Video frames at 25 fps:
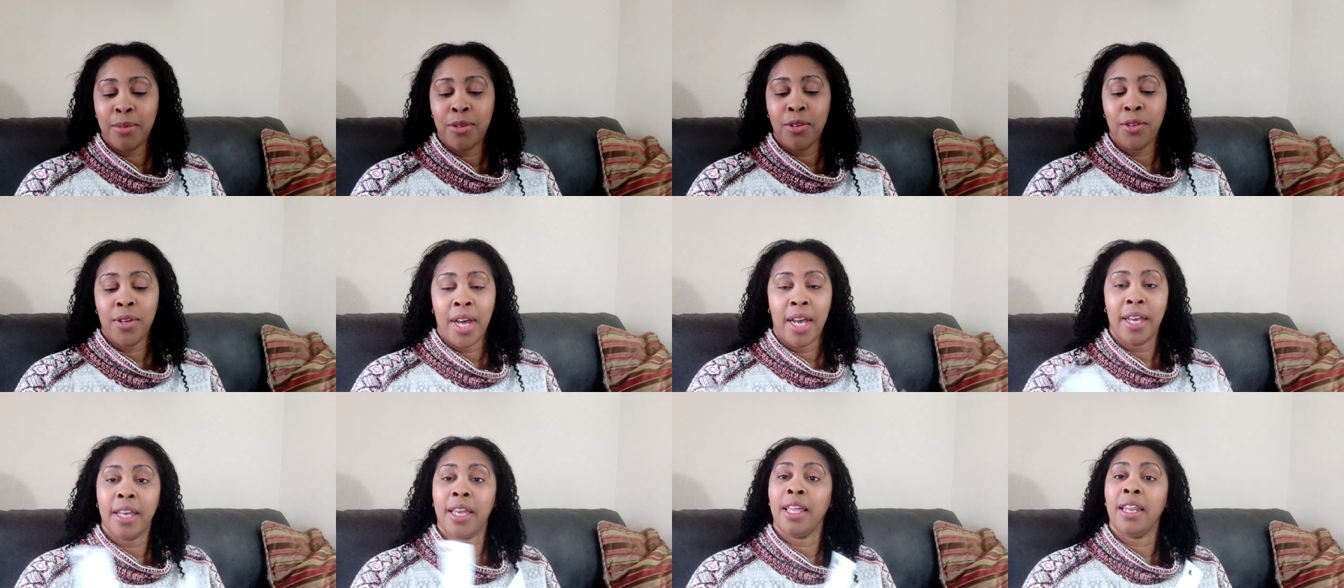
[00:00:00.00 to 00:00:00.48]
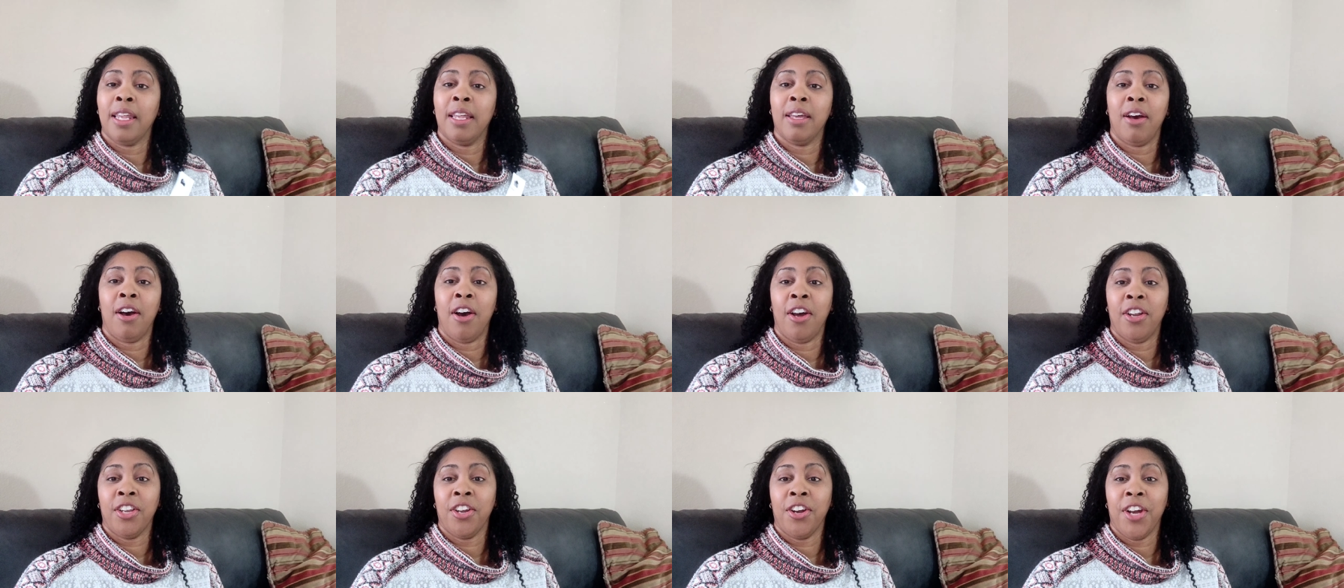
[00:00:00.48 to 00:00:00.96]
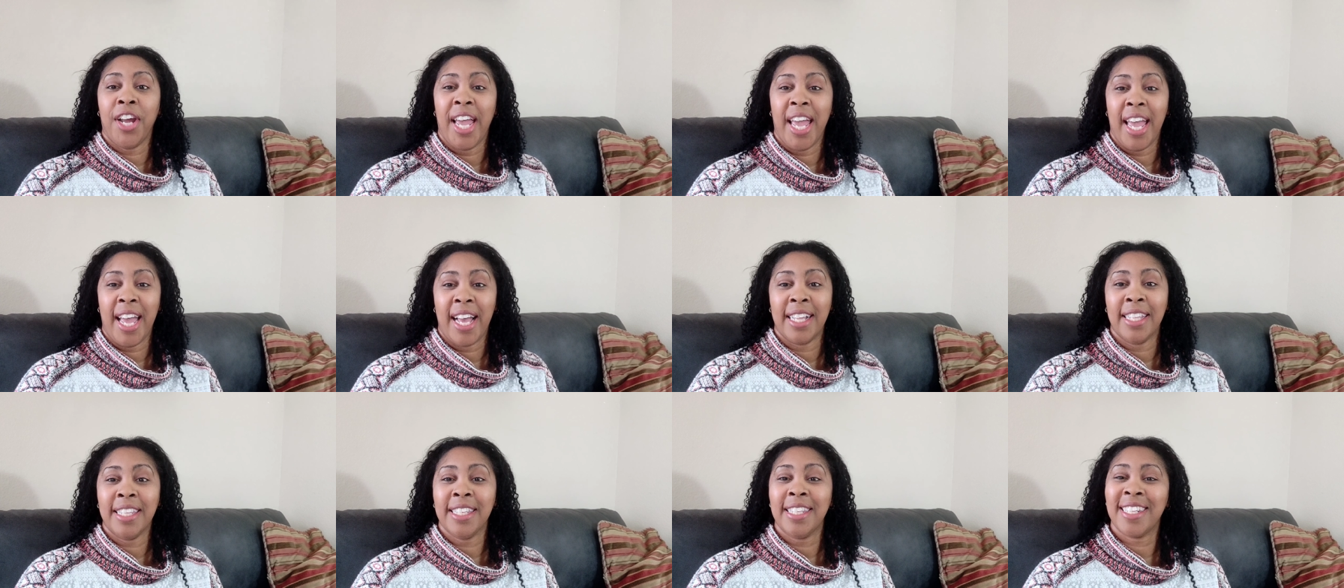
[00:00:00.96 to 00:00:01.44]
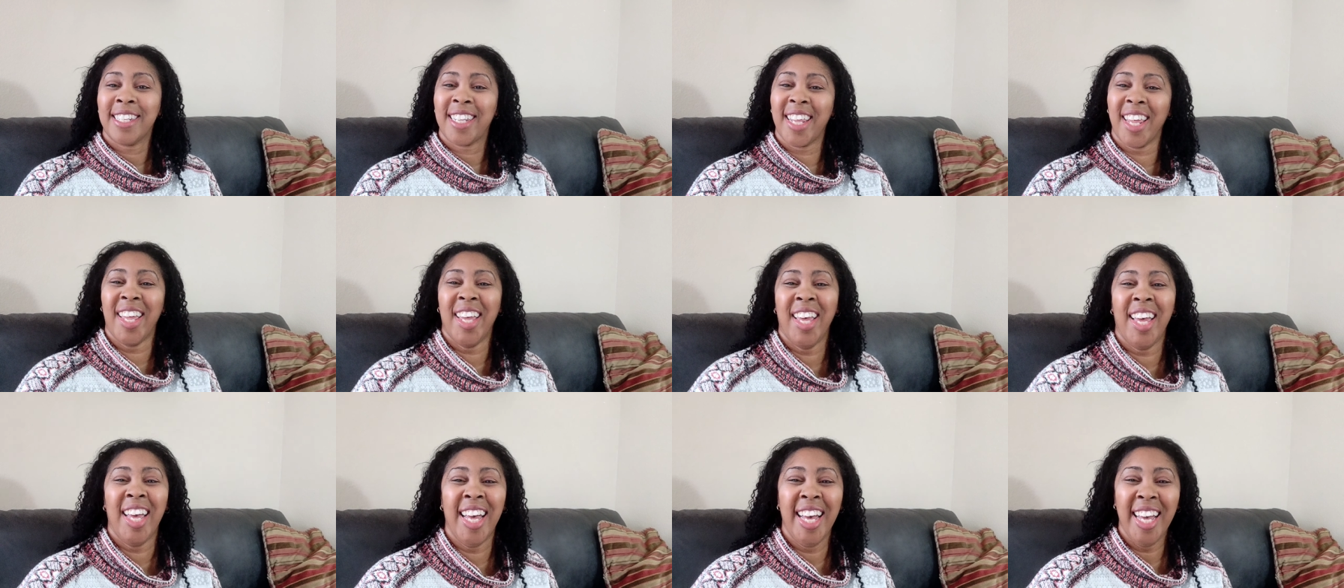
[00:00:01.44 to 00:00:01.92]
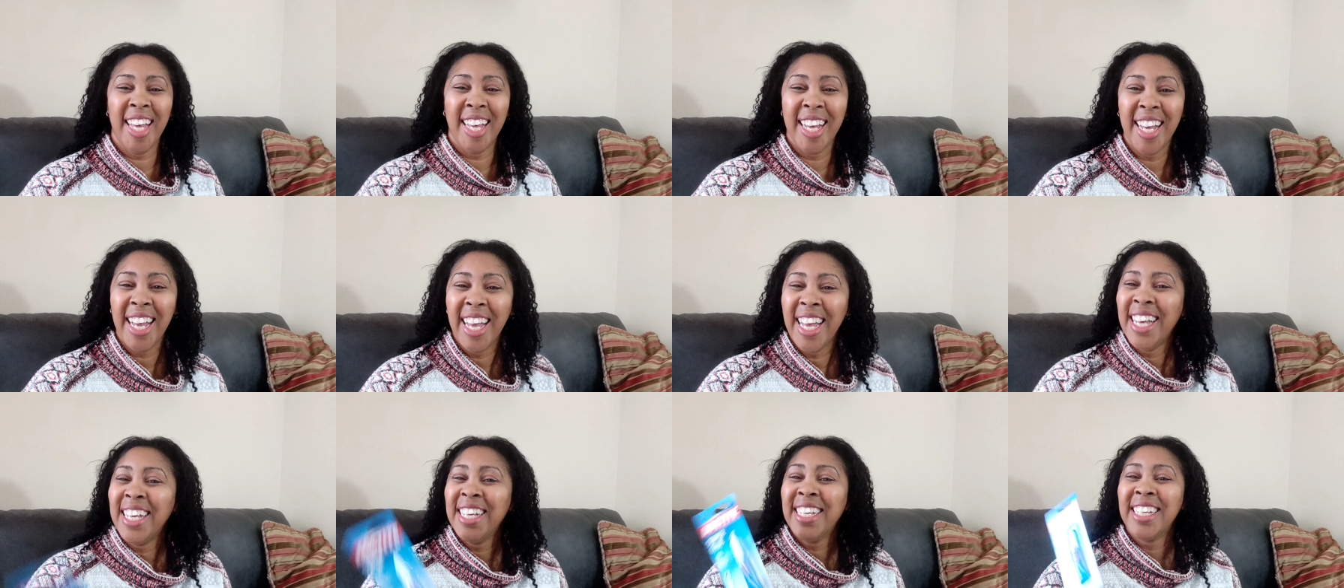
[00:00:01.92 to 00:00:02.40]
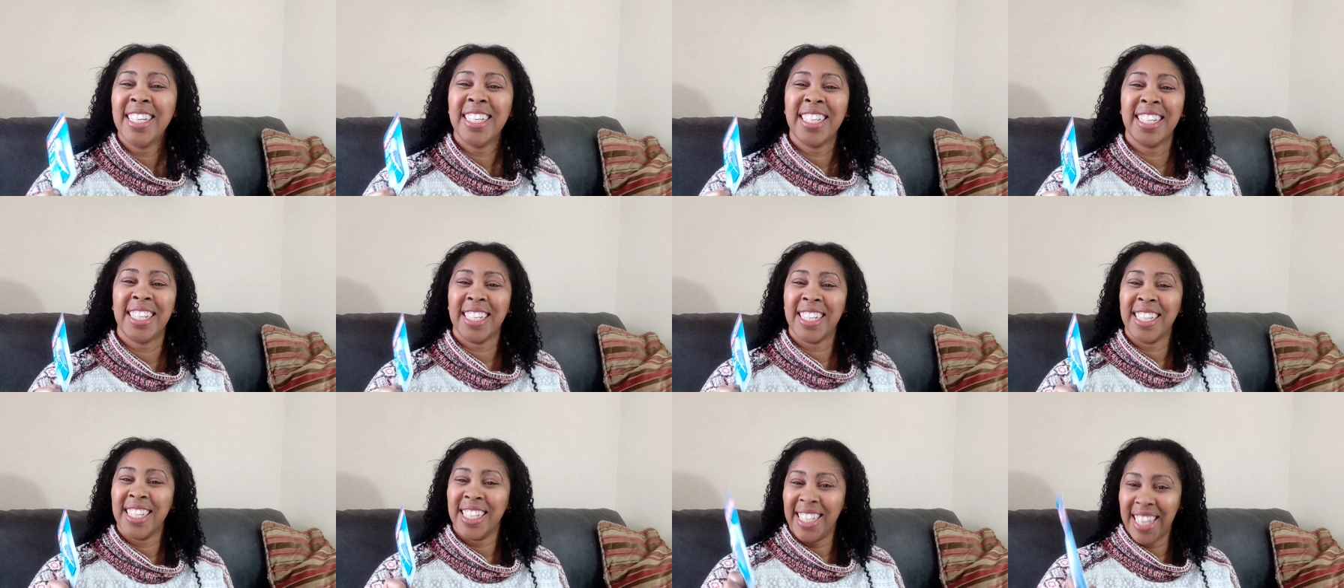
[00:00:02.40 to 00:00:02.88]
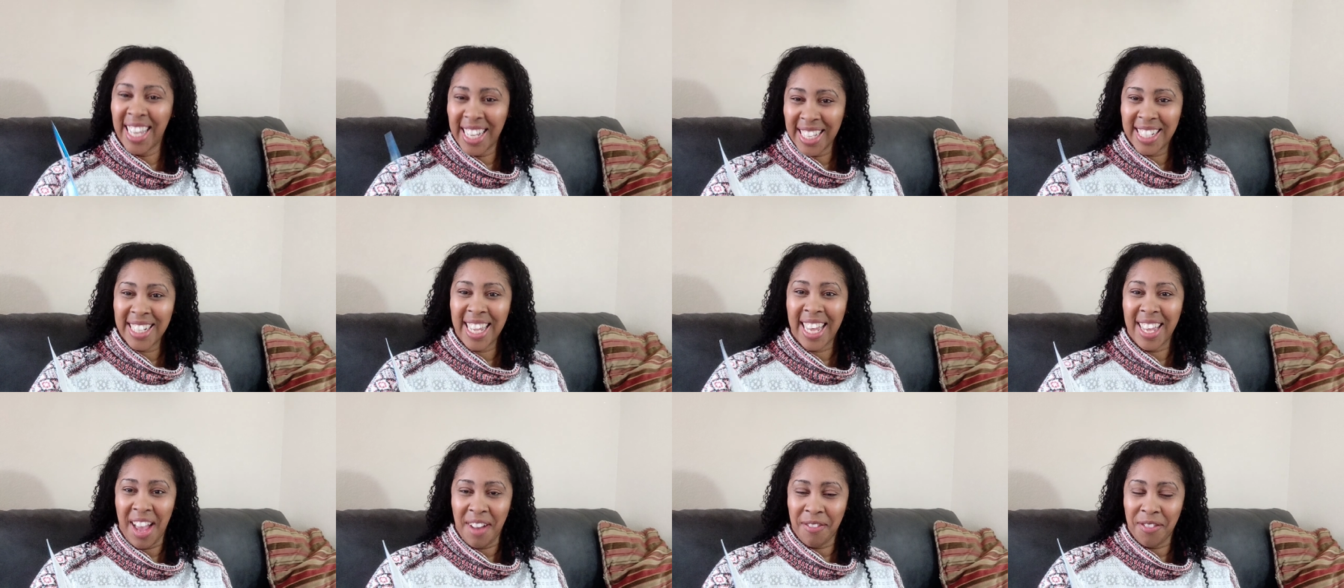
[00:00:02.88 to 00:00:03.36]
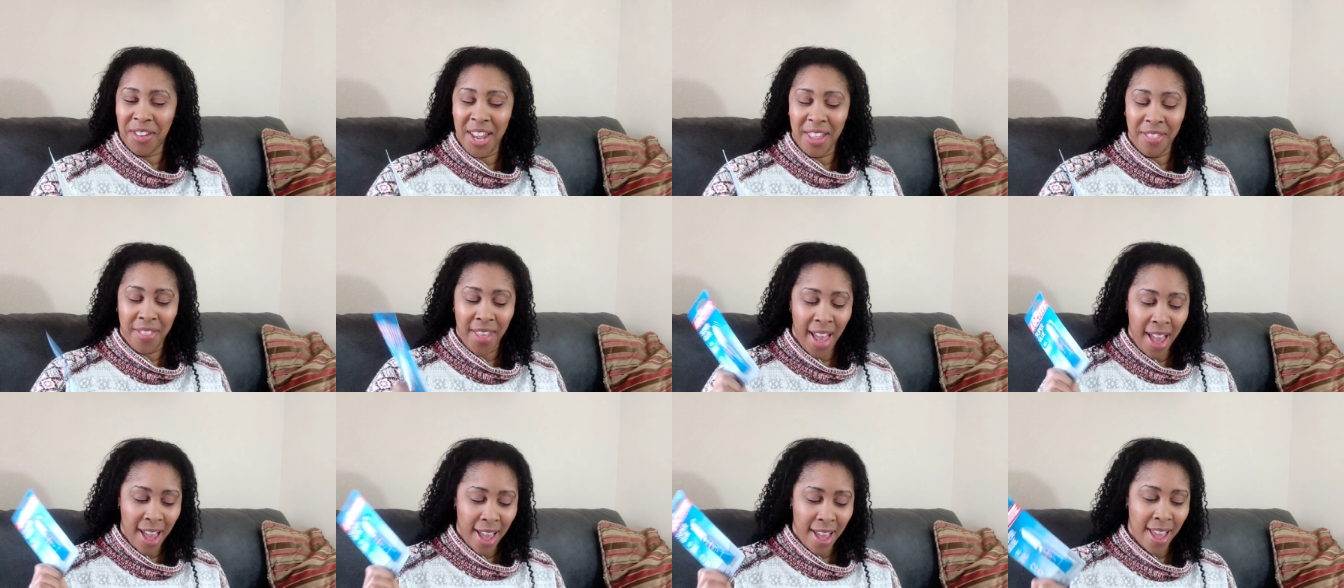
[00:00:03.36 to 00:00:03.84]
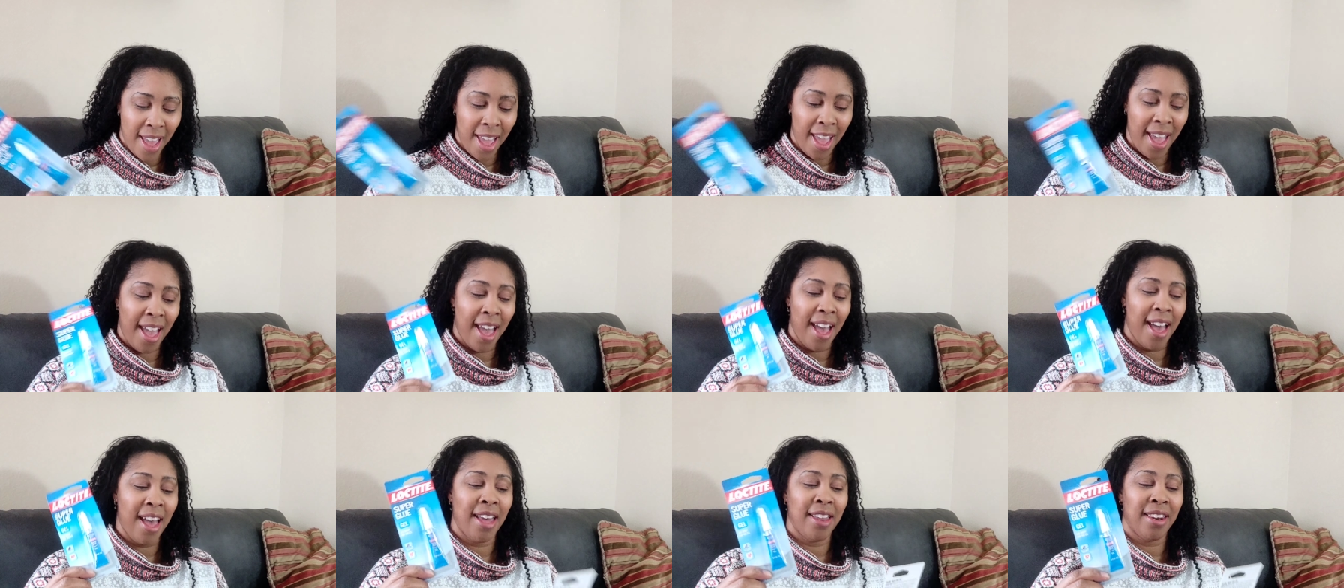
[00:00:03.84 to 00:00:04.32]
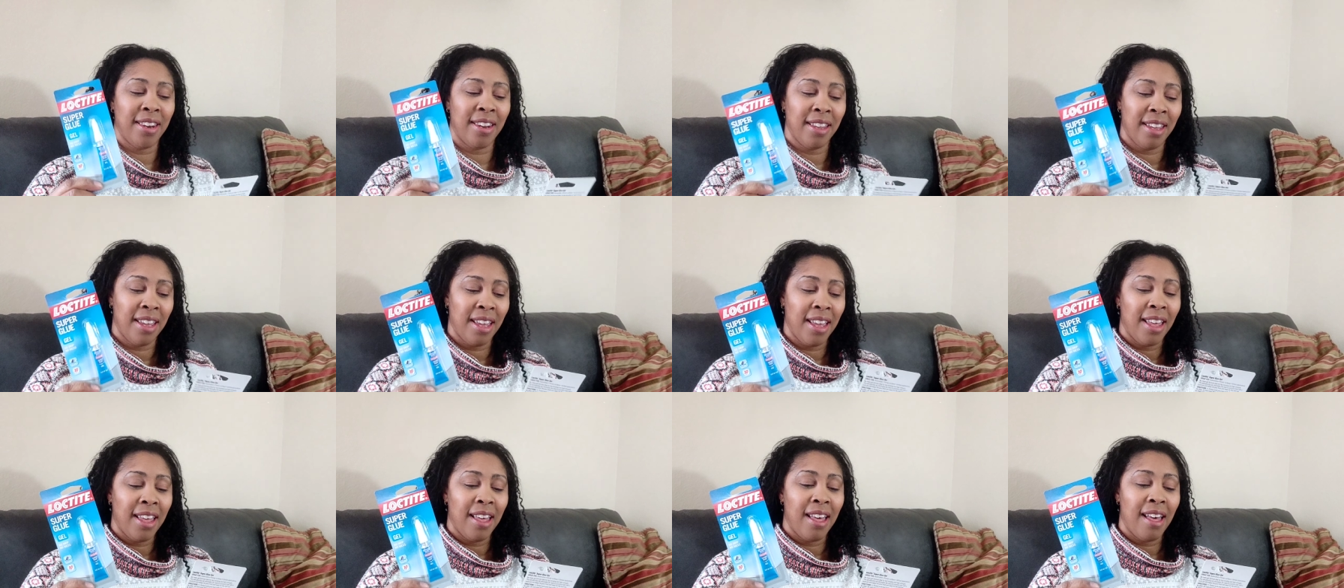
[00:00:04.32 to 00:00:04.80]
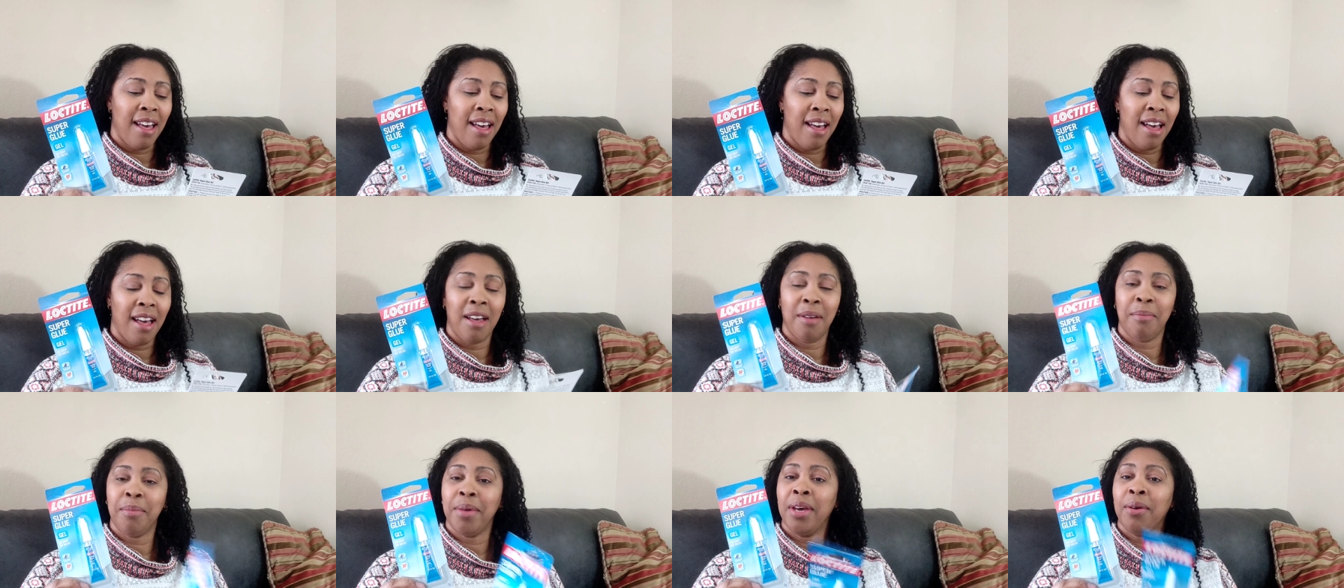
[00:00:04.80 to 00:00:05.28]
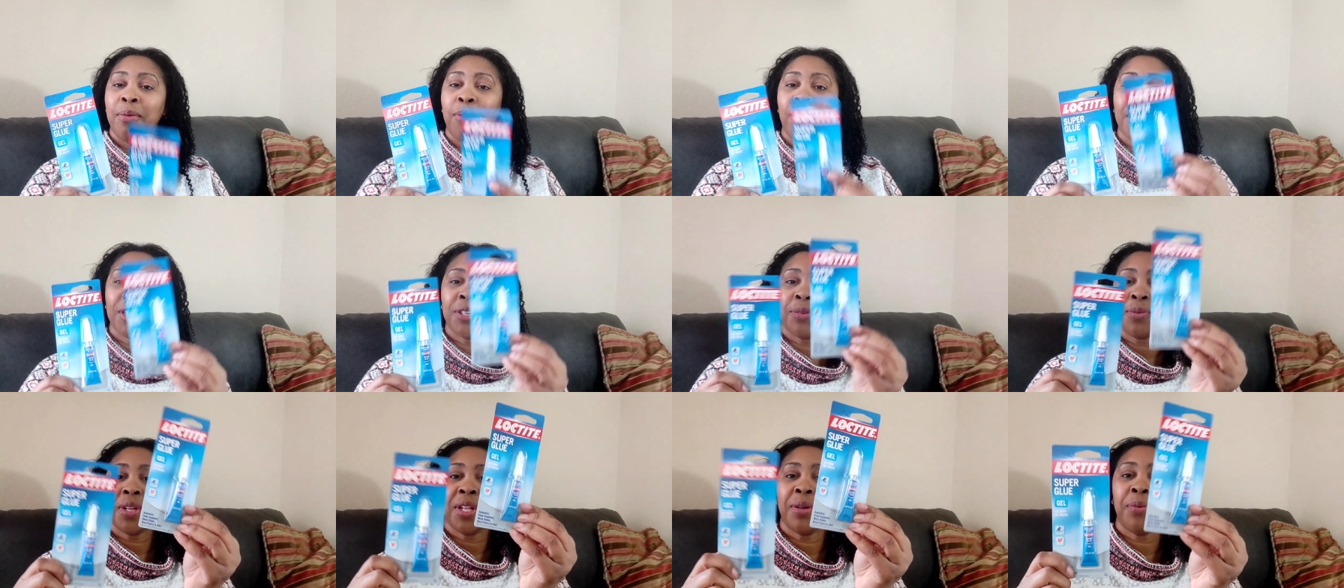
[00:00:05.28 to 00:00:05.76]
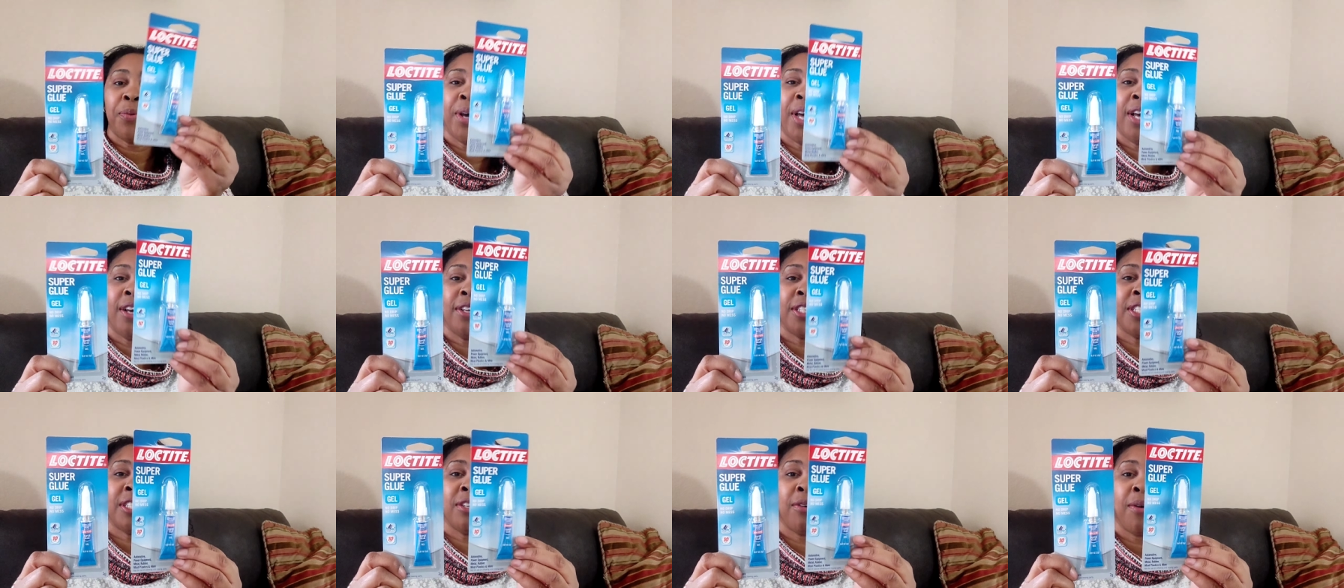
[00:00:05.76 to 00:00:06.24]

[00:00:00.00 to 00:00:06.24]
Do not get it on your hands. Yes, I have done that, and it works really well.